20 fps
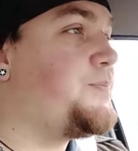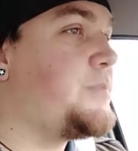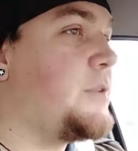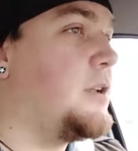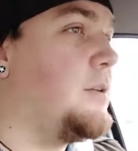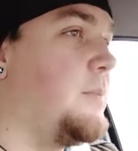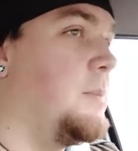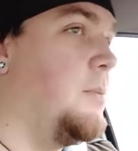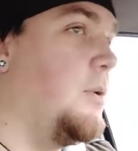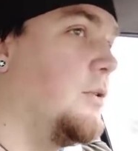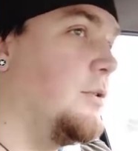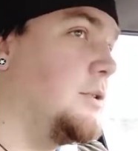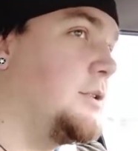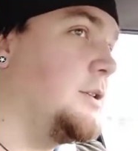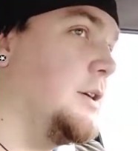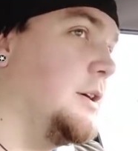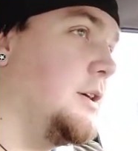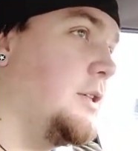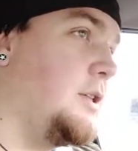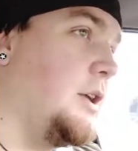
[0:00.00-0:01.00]
It'll be more
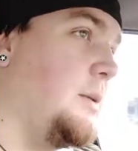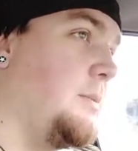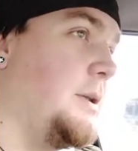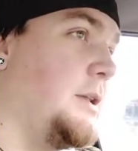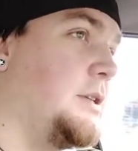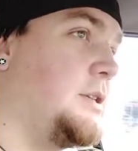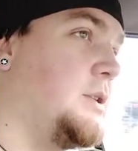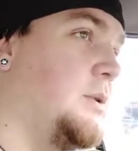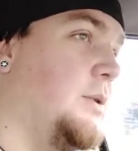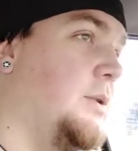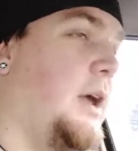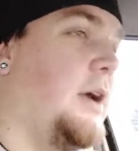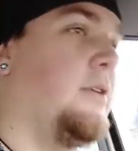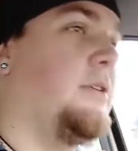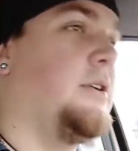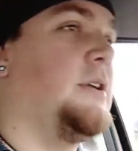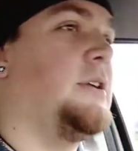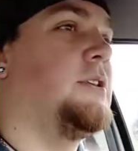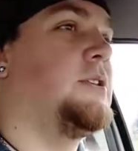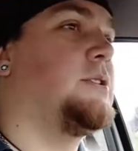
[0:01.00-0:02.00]
to thirty minutes to an hour,
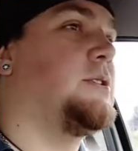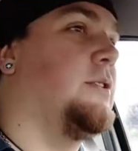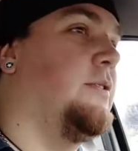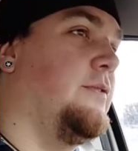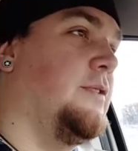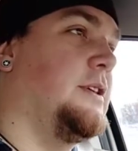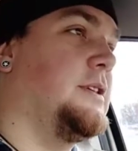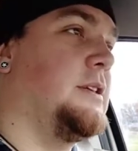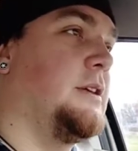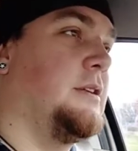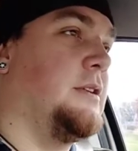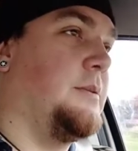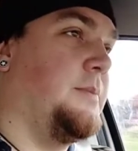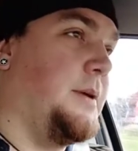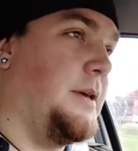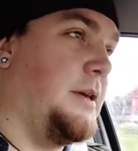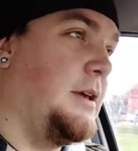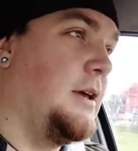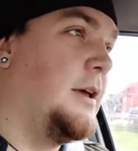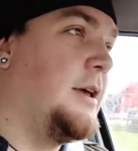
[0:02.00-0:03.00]
and you can just sort of listen. There'll
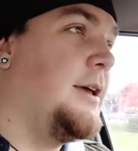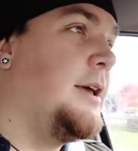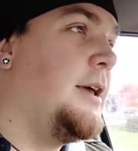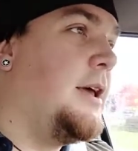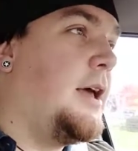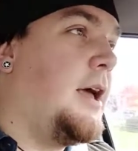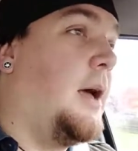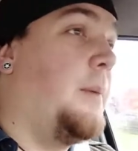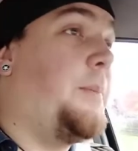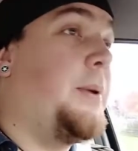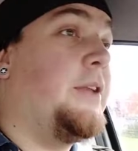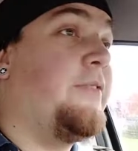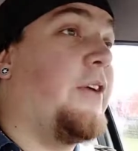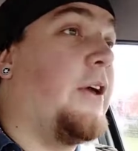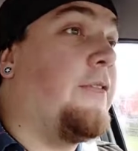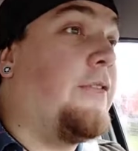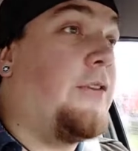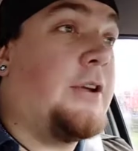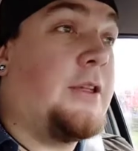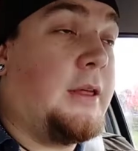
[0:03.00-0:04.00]
be a bit of
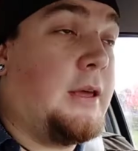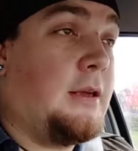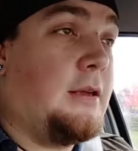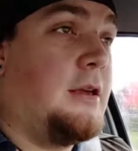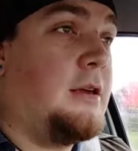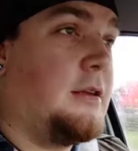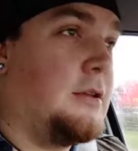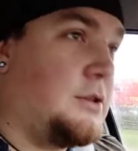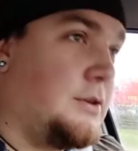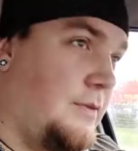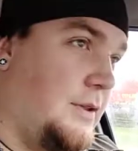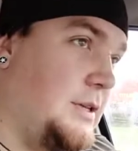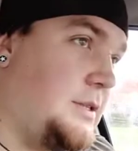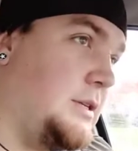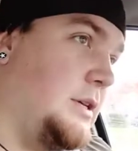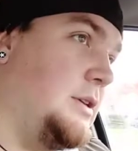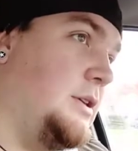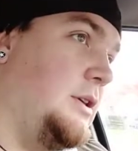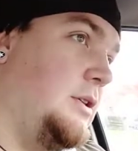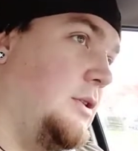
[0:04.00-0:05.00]
everything. You can sort of
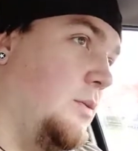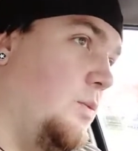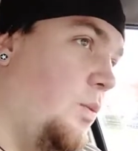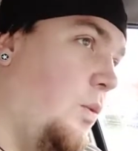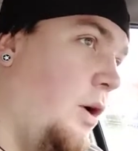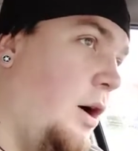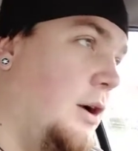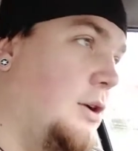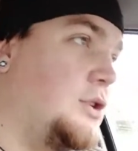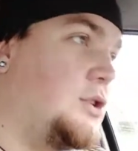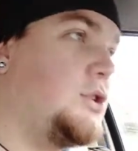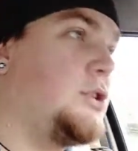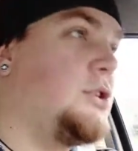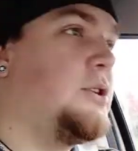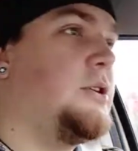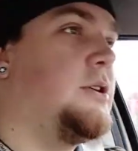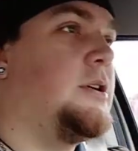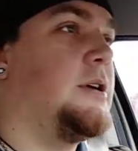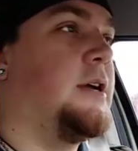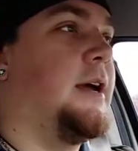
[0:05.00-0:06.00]
listen, you can watch,
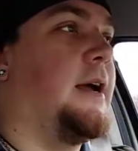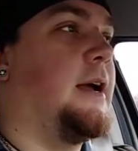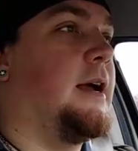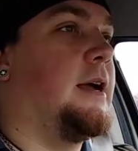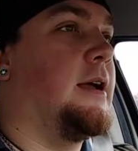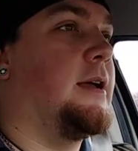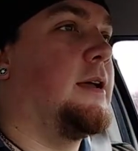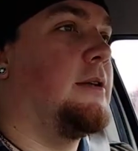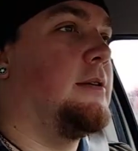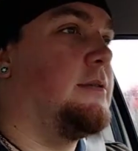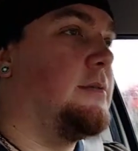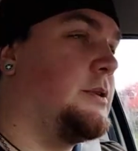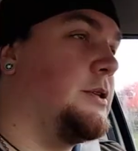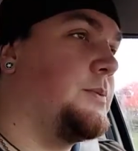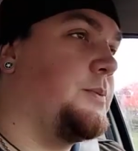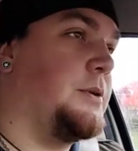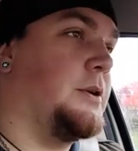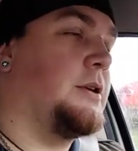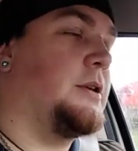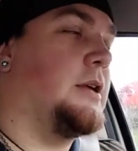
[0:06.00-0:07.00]
uh, and I'll
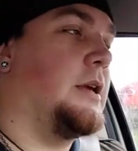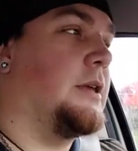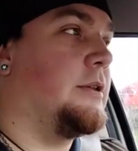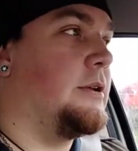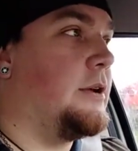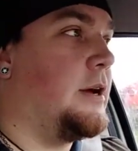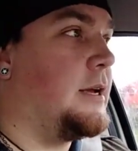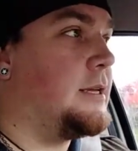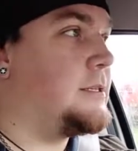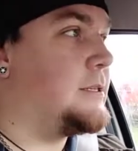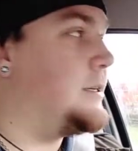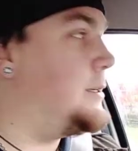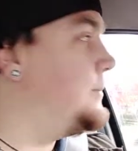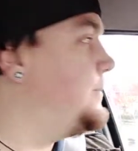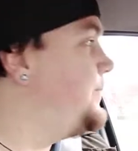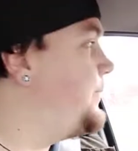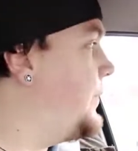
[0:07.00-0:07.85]
just put it together nicely.